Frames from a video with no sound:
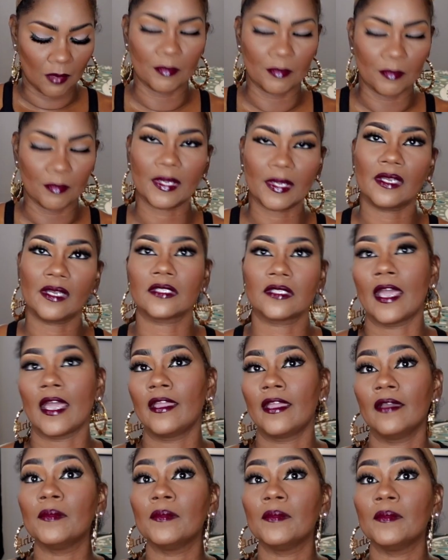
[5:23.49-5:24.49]
Because I
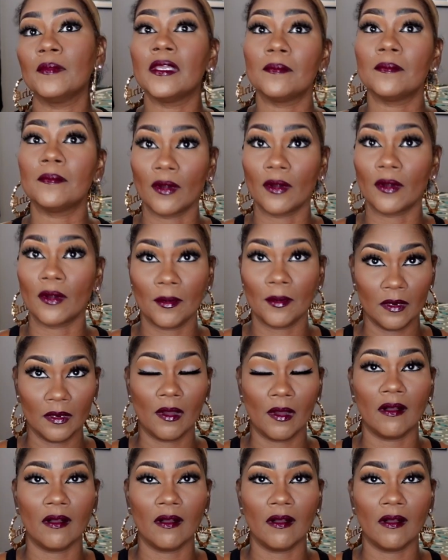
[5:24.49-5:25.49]
am in
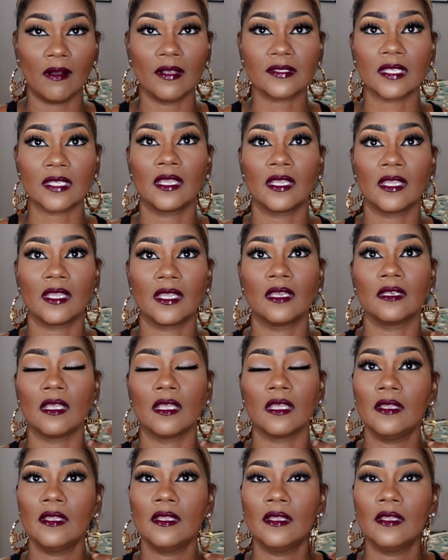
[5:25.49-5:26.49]
perimenopause and
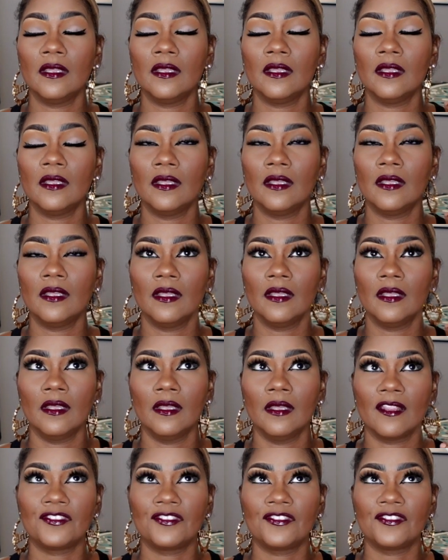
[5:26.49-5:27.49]

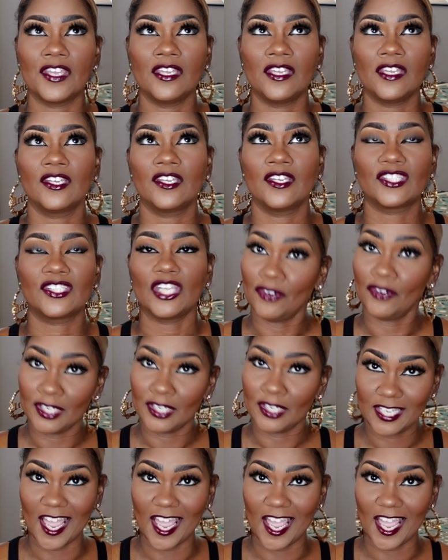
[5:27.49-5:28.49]
things
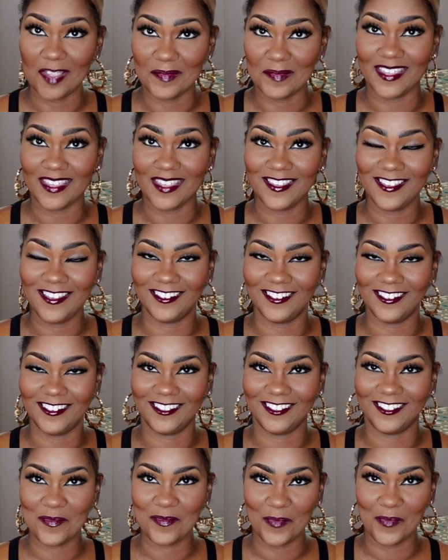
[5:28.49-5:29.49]
irritate me
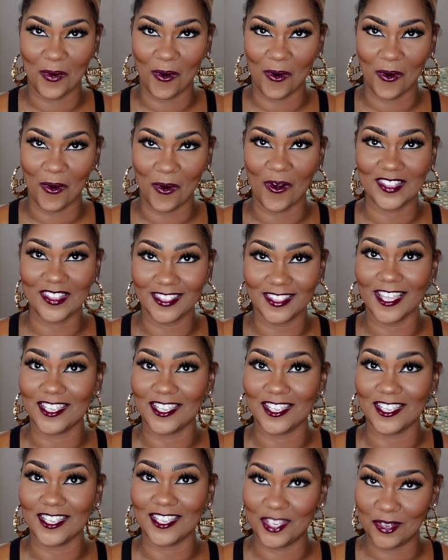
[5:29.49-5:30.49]
more than they
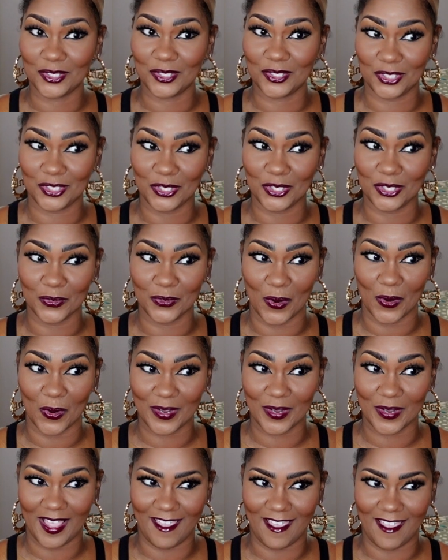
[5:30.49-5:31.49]
used to.
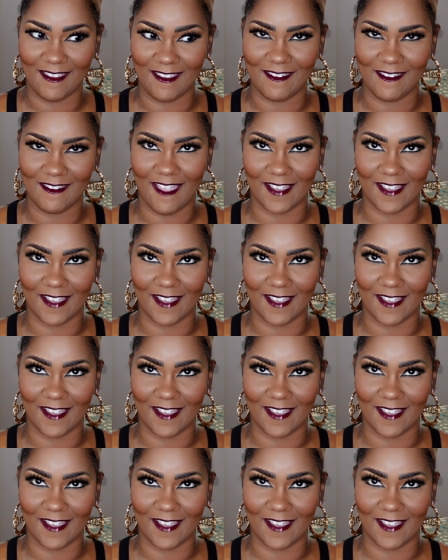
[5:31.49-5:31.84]
Okay.